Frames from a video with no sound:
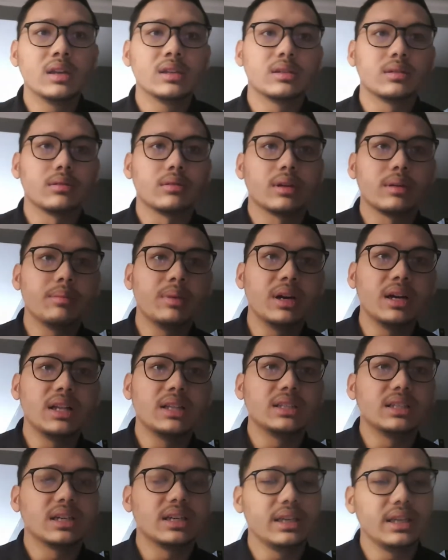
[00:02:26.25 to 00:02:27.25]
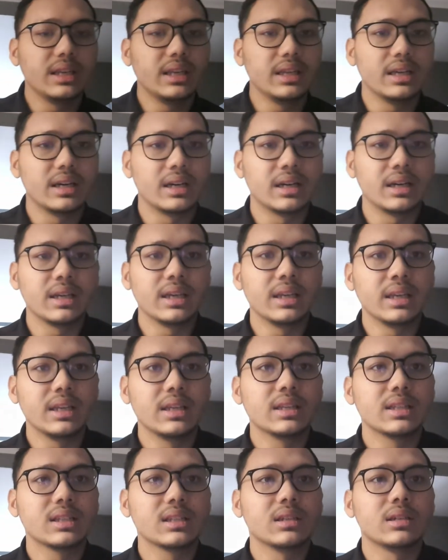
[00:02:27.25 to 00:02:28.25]
So riba al-jahiliyah, it
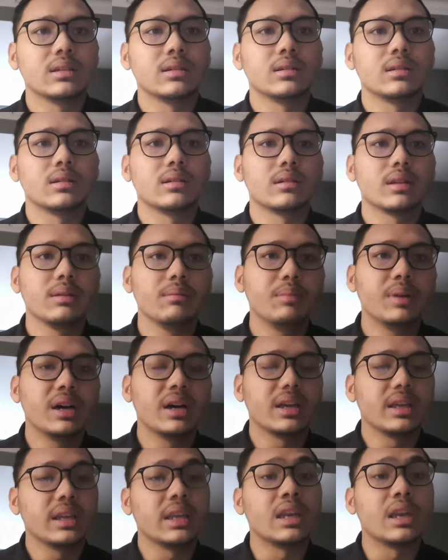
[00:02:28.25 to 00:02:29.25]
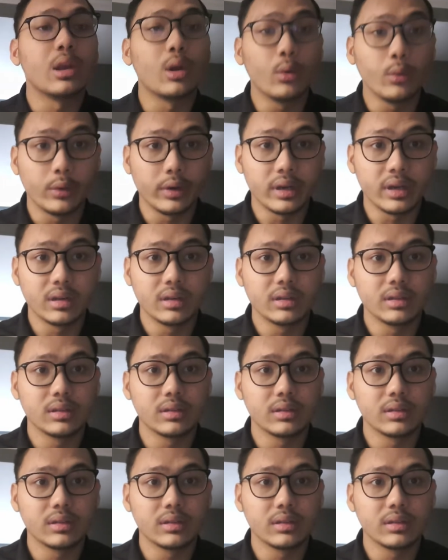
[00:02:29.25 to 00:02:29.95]
is a riba in loan.